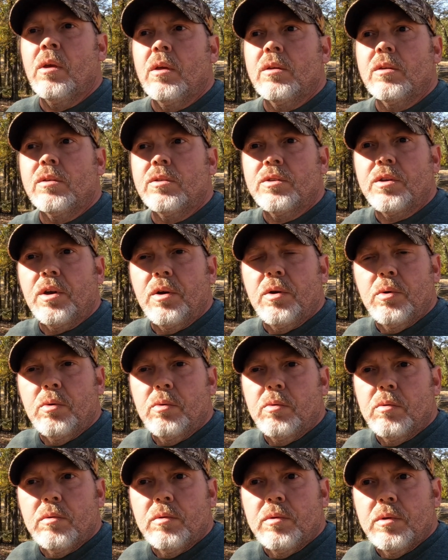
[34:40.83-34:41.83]
So
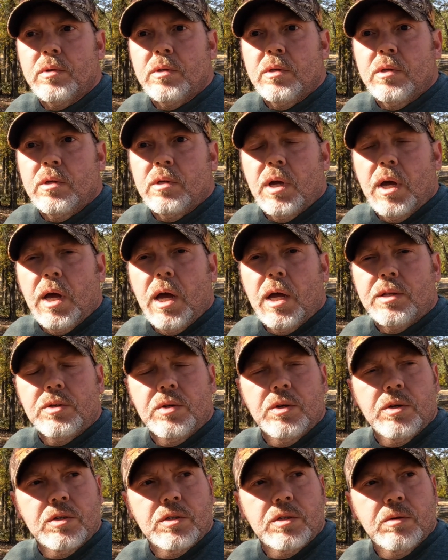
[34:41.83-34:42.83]
I
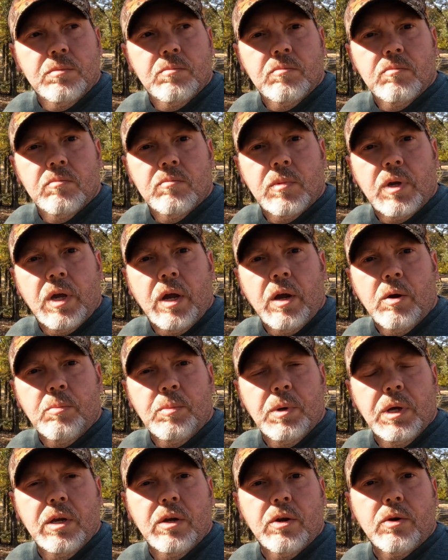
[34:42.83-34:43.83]
took some
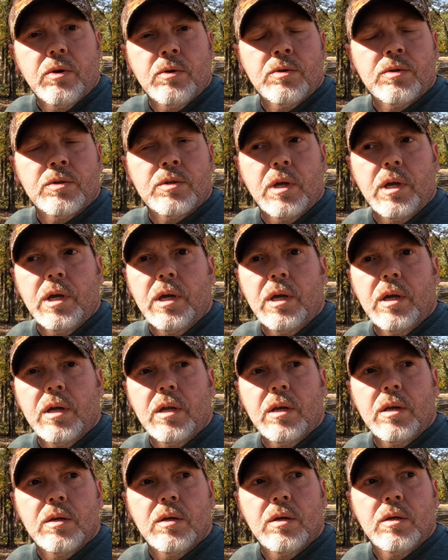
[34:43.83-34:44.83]
carabiners
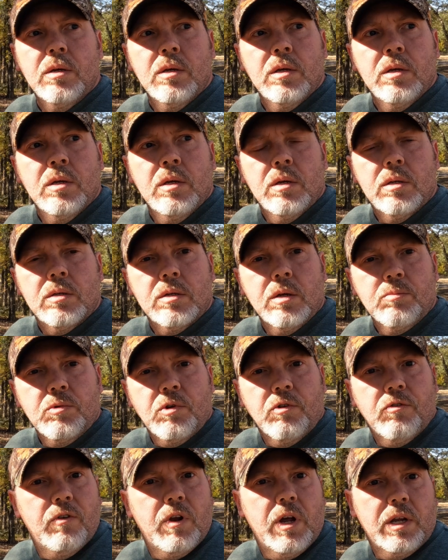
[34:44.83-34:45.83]
and some
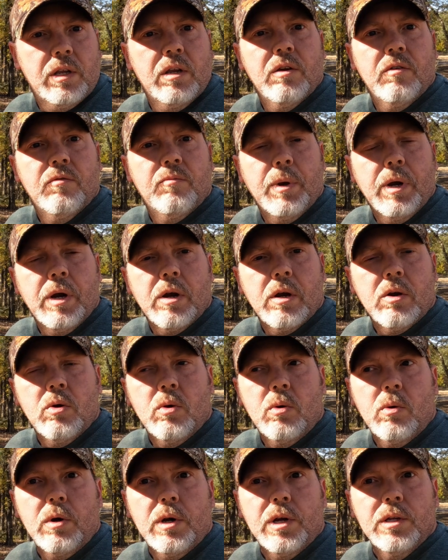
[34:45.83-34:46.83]
reflective
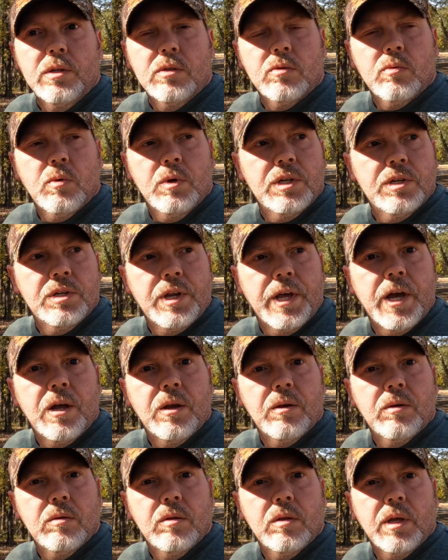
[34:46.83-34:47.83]
paracord and switched out
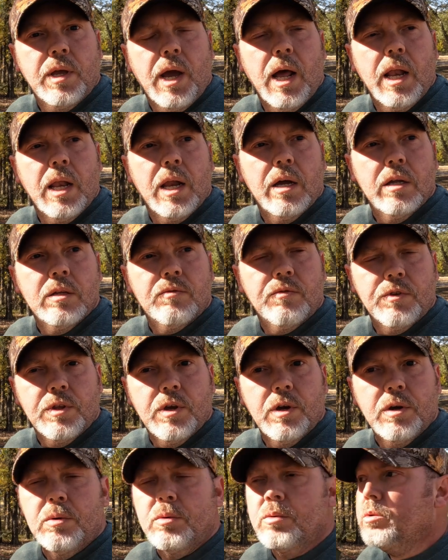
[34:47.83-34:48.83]
the guy lines for
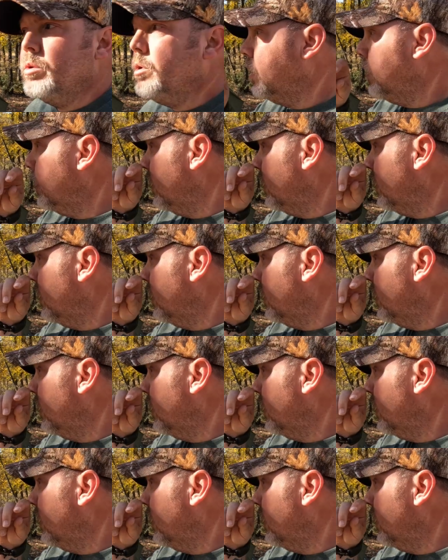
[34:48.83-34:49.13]
those.